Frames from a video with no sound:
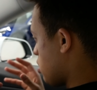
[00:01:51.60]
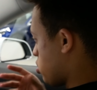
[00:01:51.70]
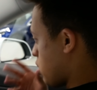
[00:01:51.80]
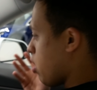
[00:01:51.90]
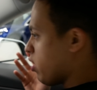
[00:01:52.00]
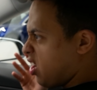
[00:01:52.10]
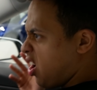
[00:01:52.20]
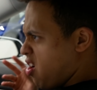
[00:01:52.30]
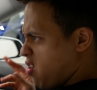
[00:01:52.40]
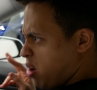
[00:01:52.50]
start the
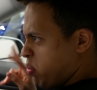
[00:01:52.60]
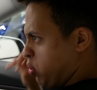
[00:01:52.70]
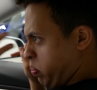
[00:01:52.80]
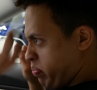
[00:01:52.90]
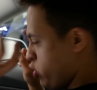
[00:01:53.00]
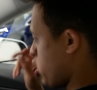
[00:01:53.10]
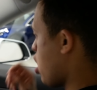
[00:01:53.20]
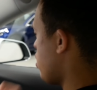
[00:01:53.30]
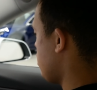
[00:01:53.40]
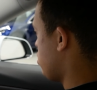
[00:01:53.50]
car up or
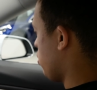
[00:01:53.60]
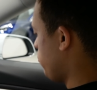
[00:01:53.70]
turn it on,